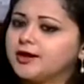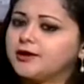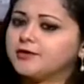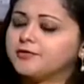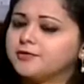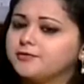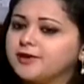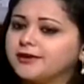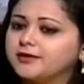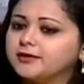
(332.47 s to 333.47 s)
The
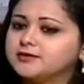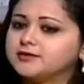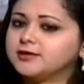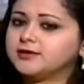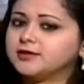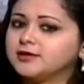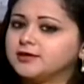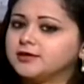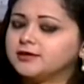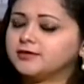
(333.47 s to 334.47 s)
fact
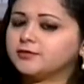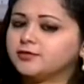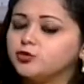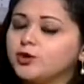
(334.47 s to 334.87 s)
that